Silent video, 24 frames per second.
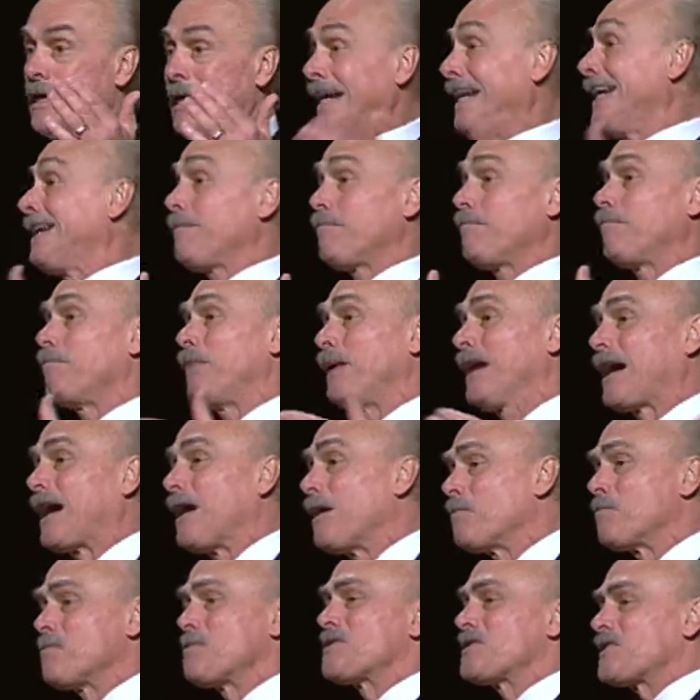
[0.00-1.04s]
It
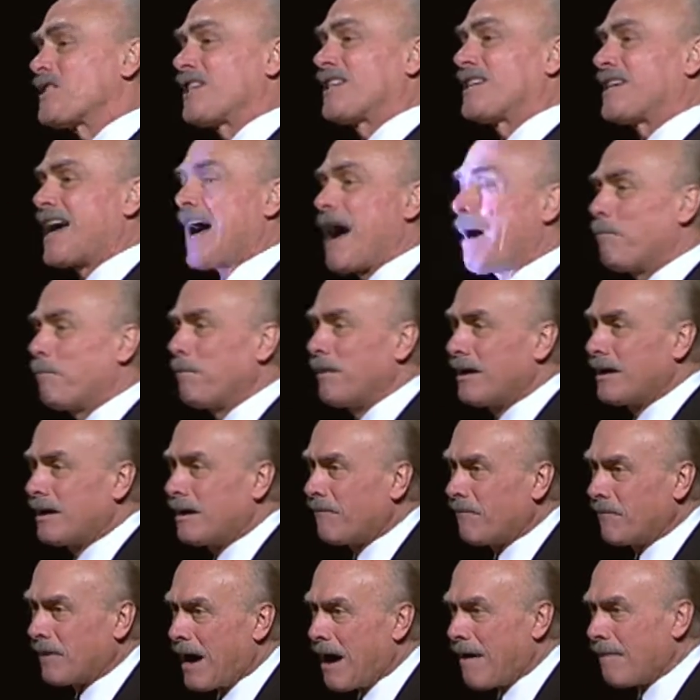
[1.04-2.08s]
becomes the topic
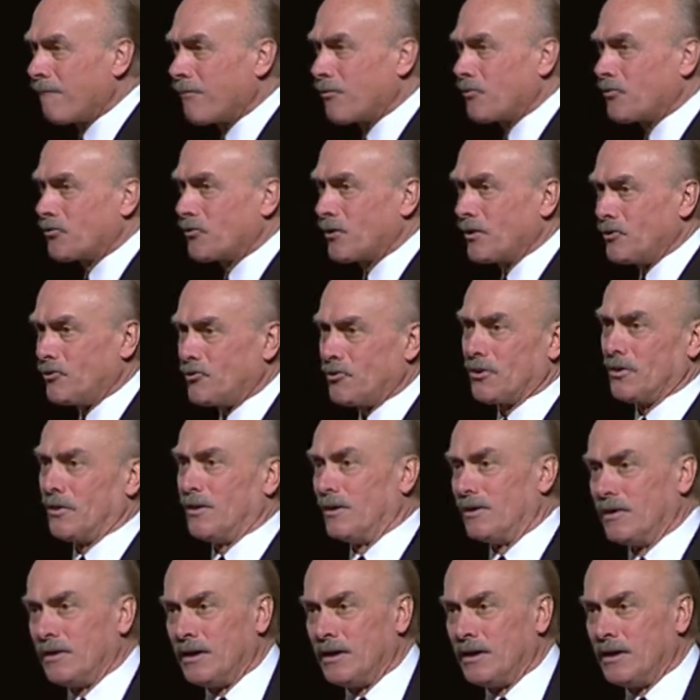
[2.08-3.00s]
of conversation